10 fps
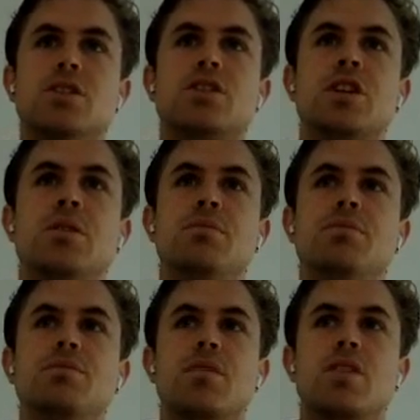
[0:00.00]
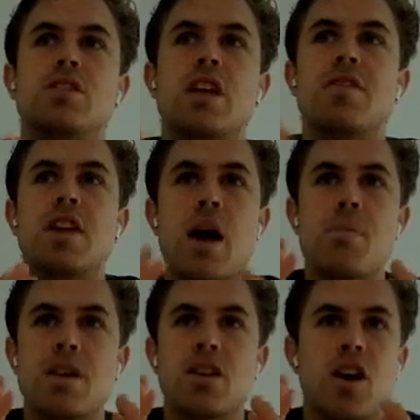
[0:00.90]
some saving up
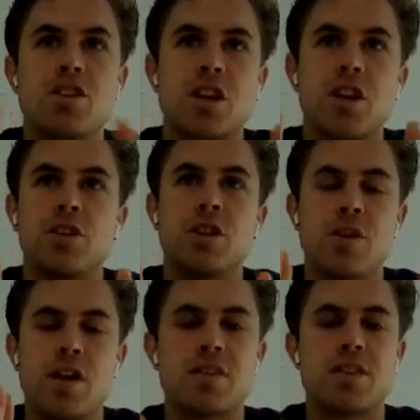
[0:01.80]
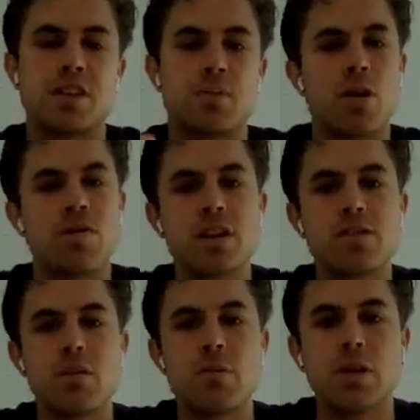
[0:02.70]
and launching only when everything's perfect.
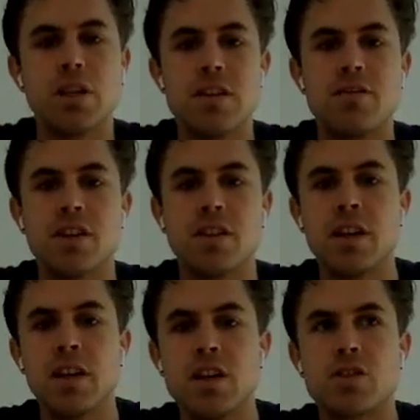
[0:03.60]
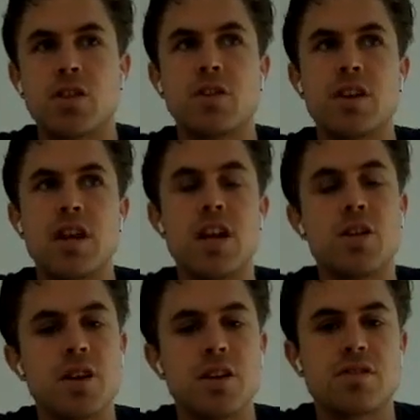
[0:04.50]
We believe in sort of the
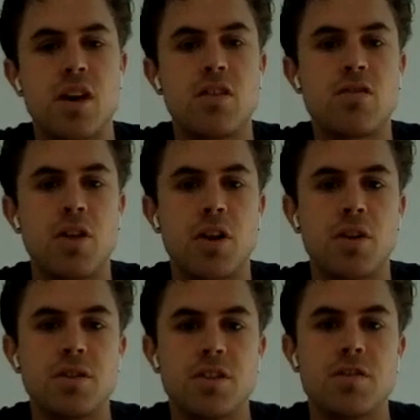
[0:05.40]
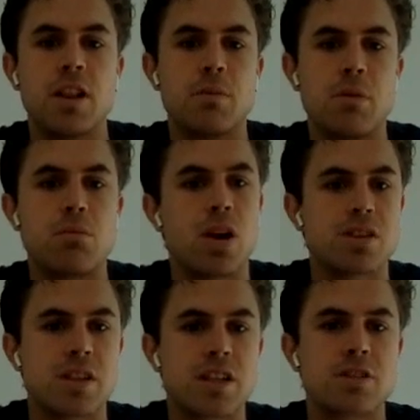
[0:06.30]
iterative software development
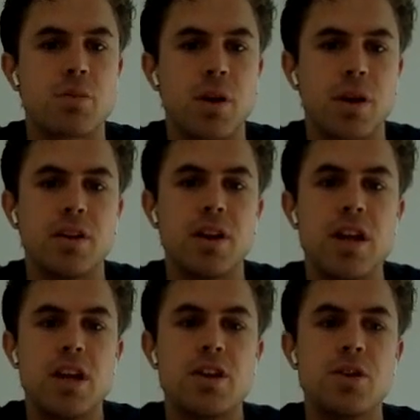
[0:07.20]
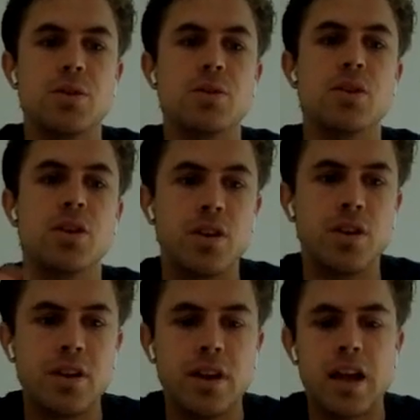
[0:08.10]
process where you
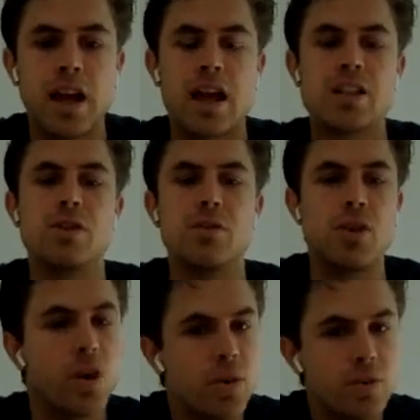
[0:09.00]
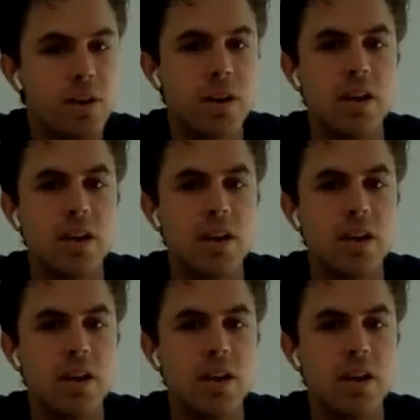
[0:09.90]
learn as you go.